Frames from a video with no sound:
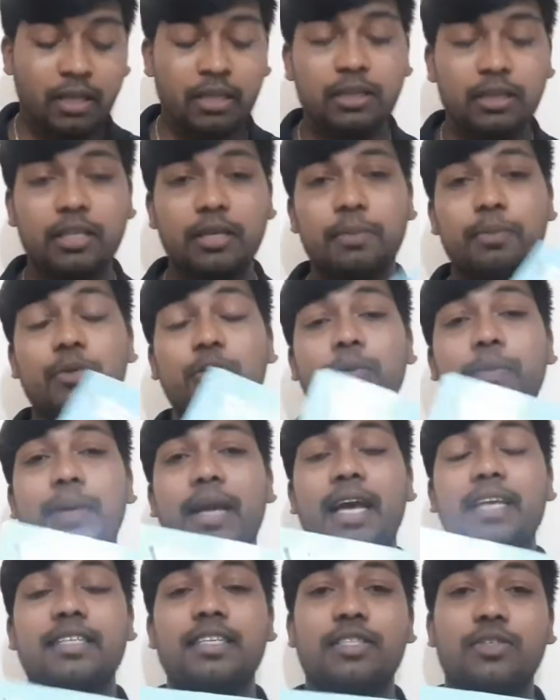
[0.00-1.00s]
The book
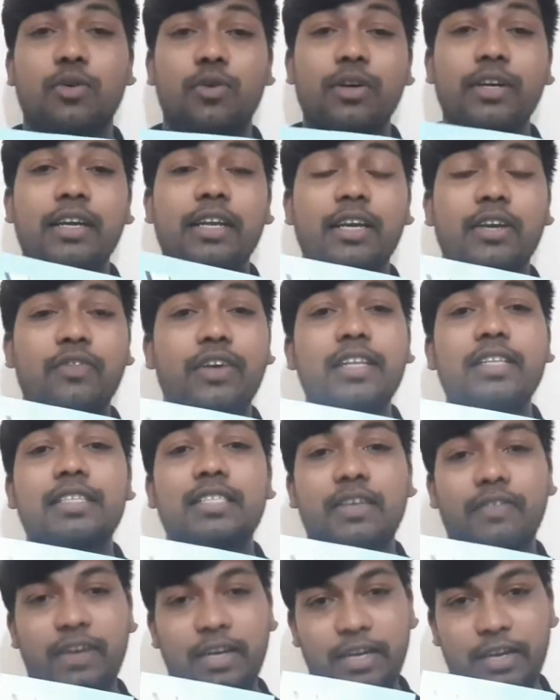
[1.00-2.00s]
price is only
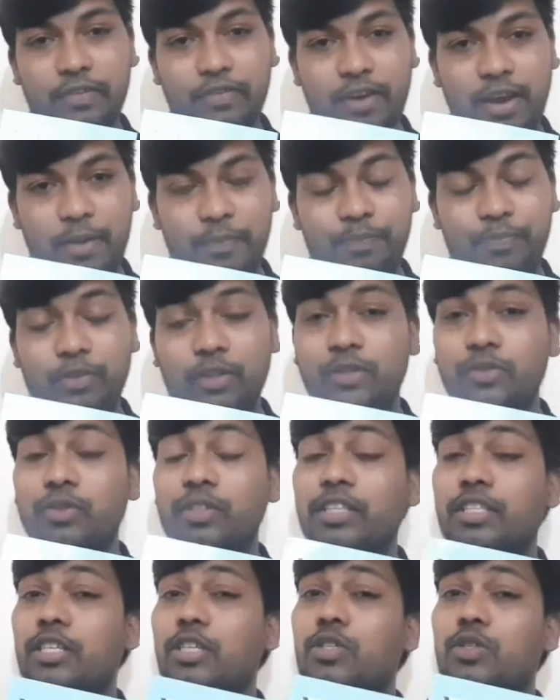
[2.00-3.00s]
175. So
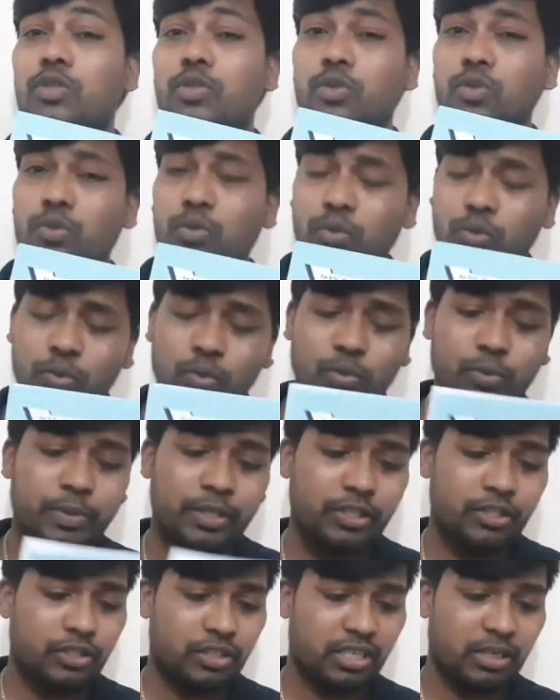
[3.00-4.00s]
this is too
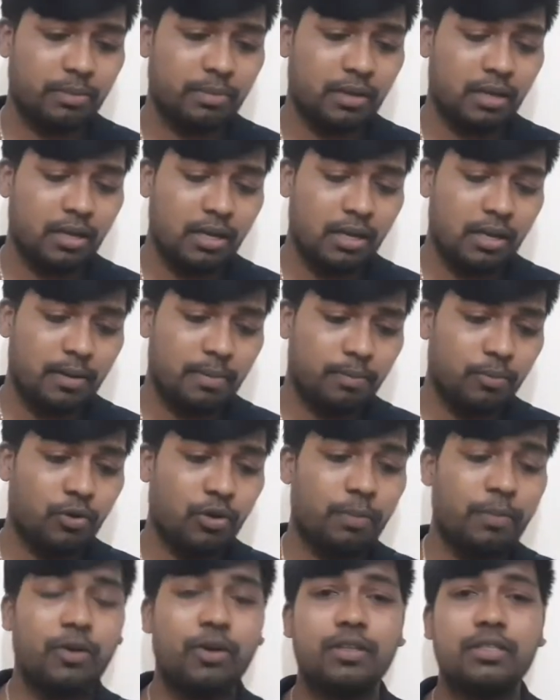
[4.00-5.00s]
much cheap
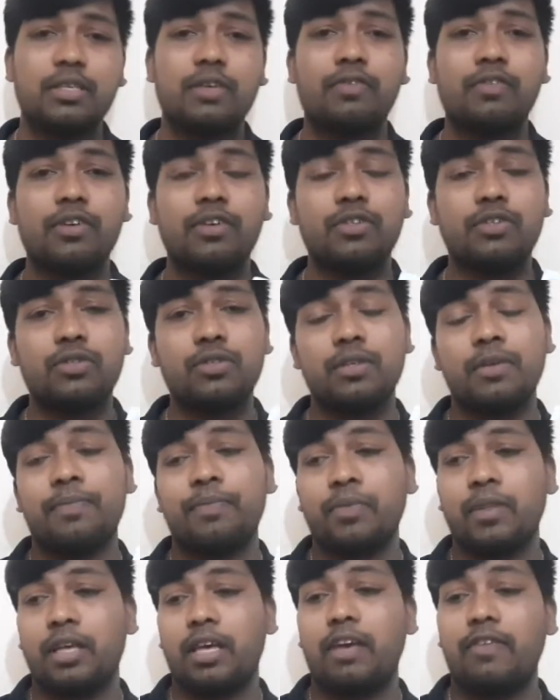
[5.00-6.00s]
book, because if
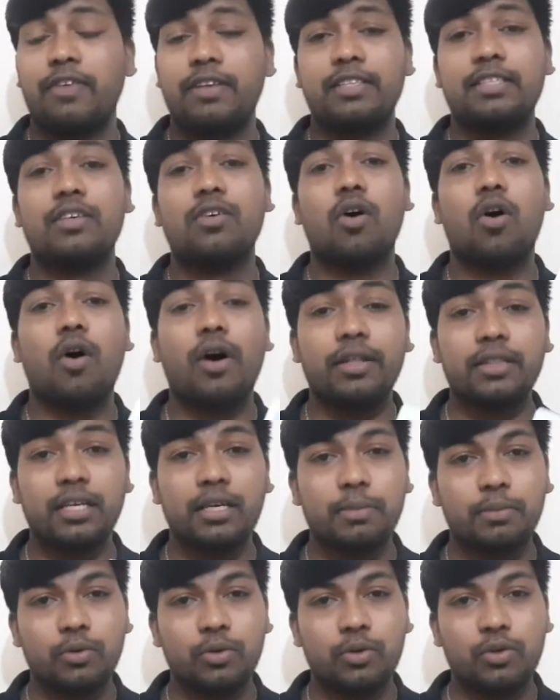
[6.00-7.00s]
you see
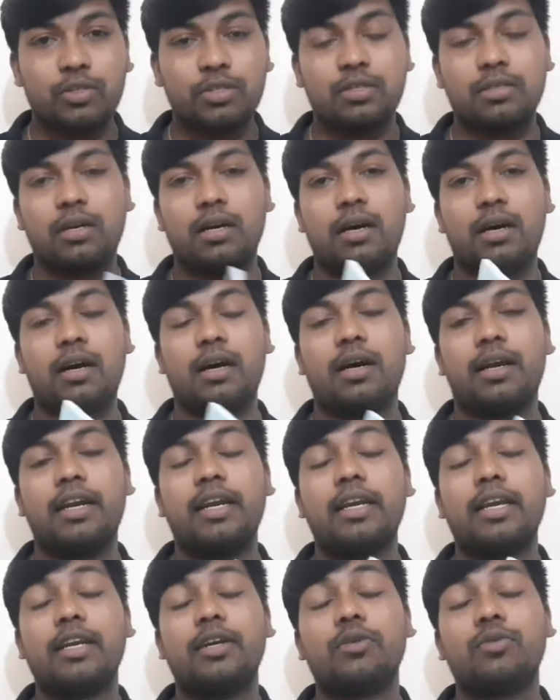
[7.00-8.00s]
other books
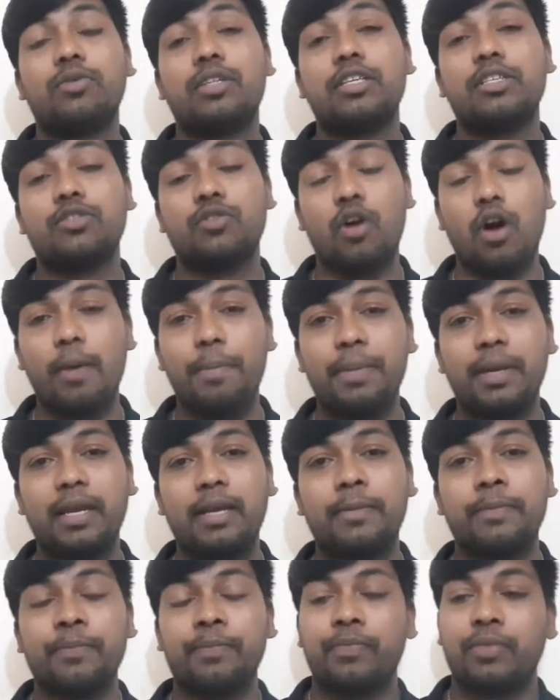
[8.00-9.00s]
related to this
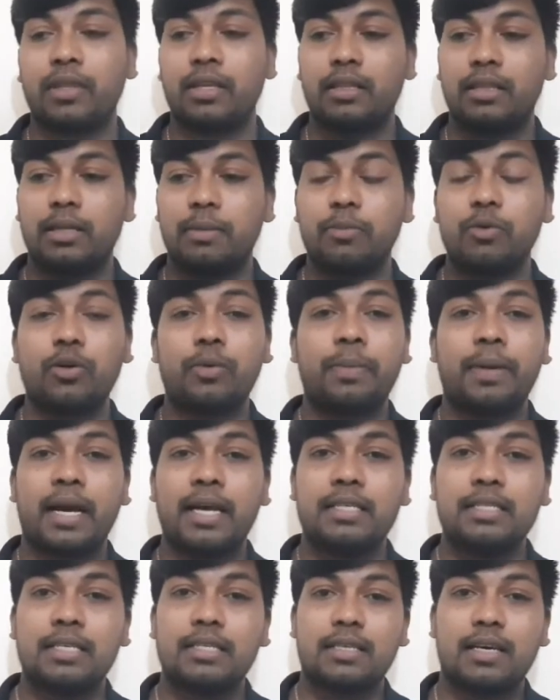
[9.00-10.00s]
topic, the book
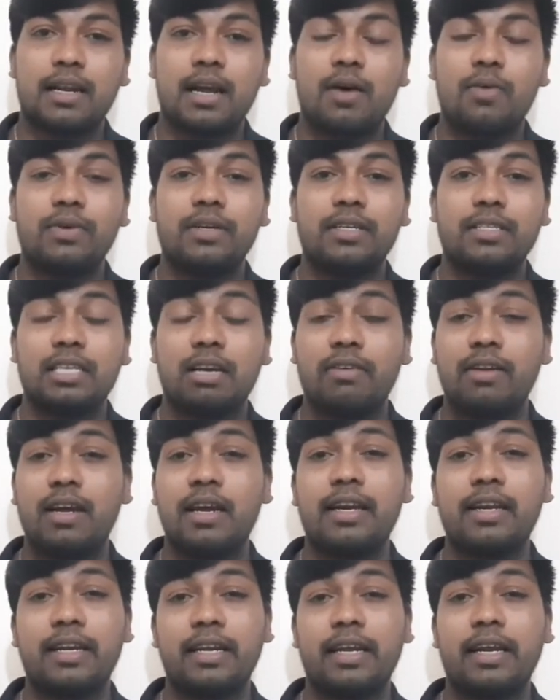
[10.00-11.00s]
price is around
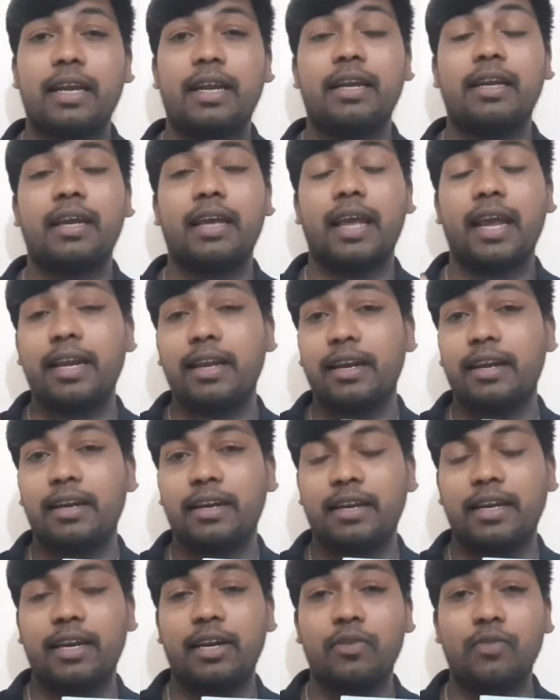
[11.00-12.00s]
700,
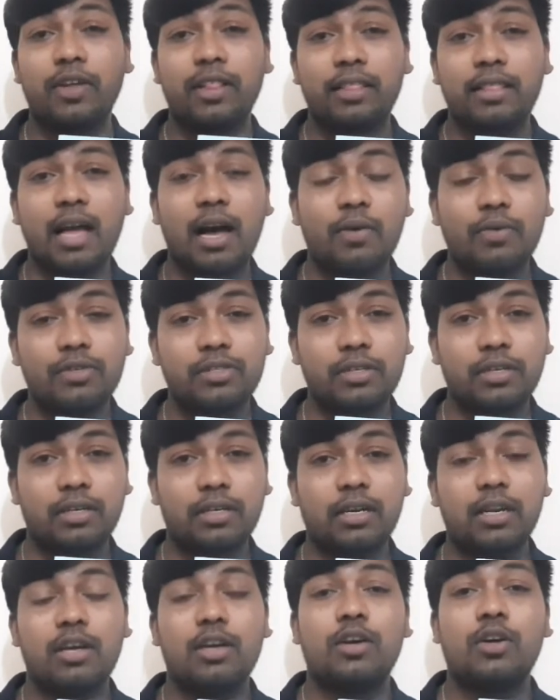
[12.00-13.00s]
800,
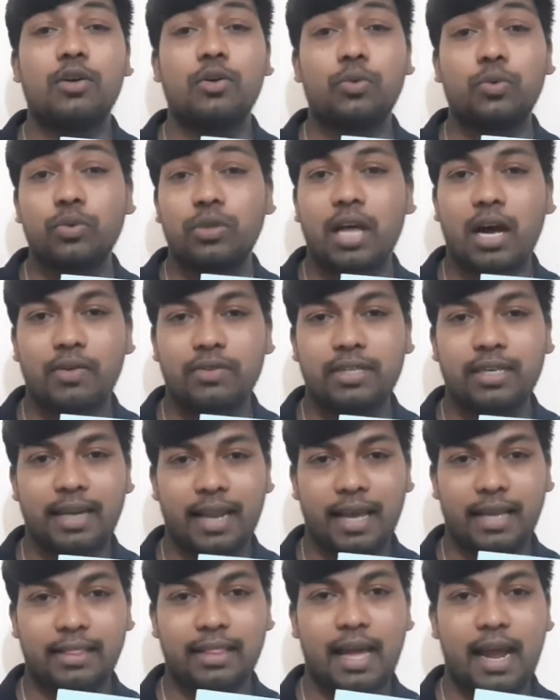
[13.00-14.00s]
1000, 2000
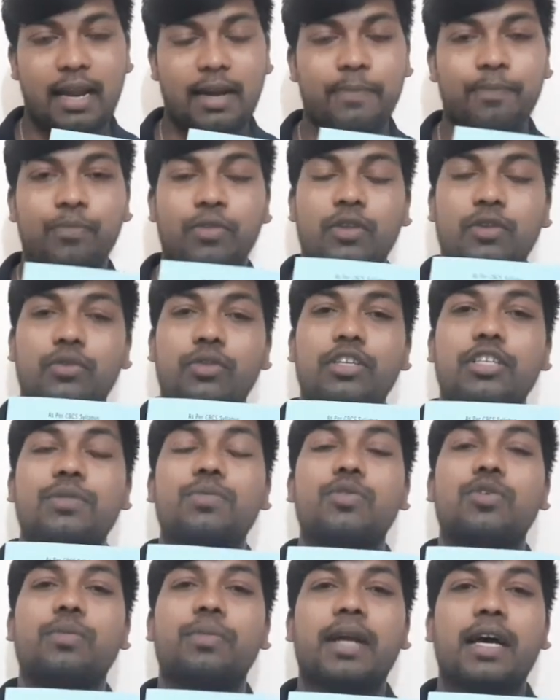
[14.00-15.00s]
like that. So this
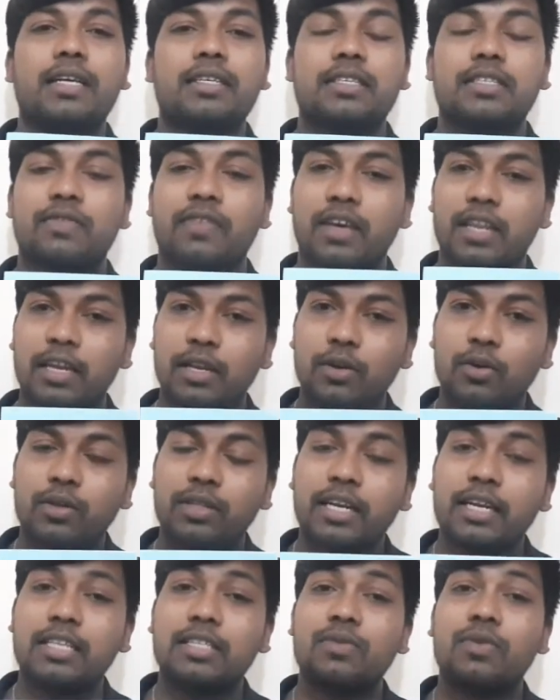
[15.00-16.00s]
book price is very low,
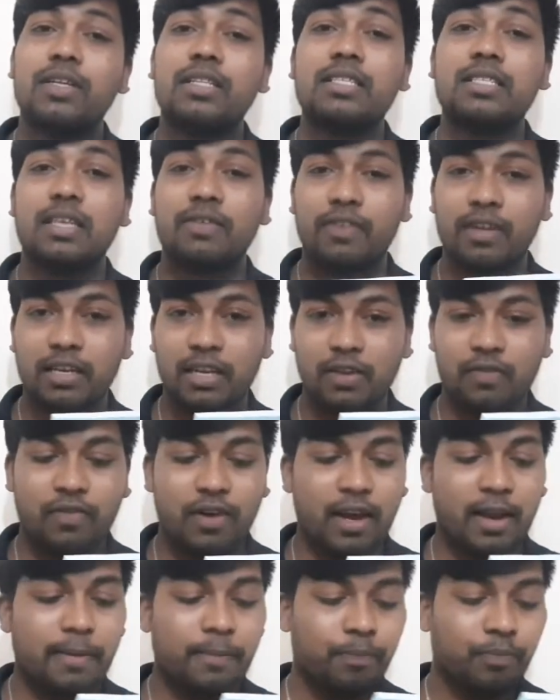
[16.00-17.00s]
that is
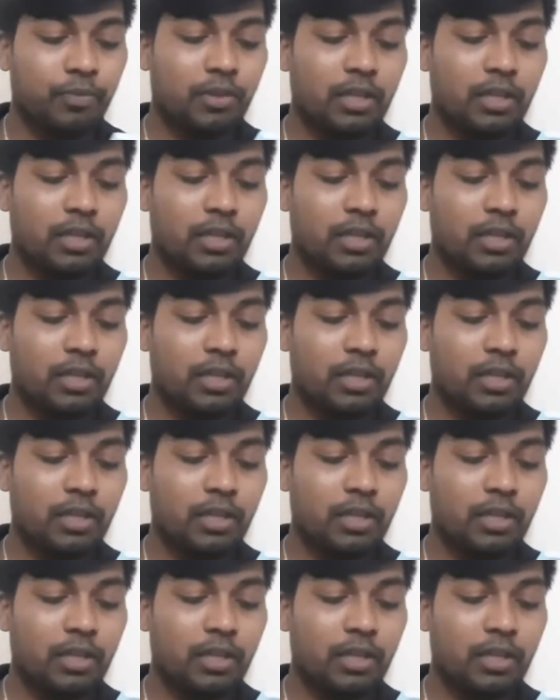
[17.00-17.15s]
175.